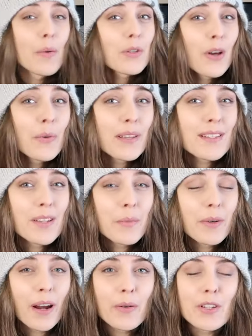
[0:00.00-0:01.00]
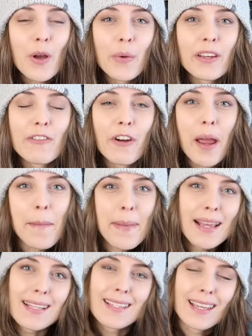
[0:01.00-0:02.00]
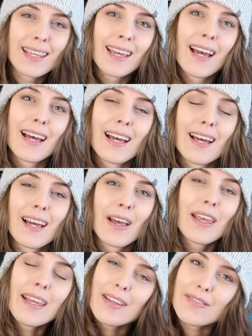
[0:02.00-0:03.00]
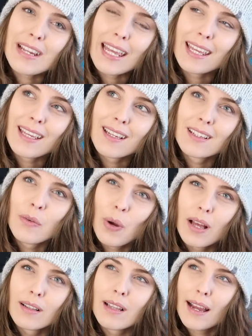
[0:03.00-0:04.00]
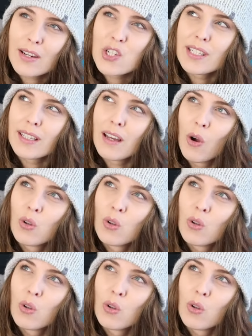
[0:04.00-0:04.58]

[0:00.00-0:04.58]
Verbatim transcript: I was going somewhere, I was going for an amazing uh, evening, well actually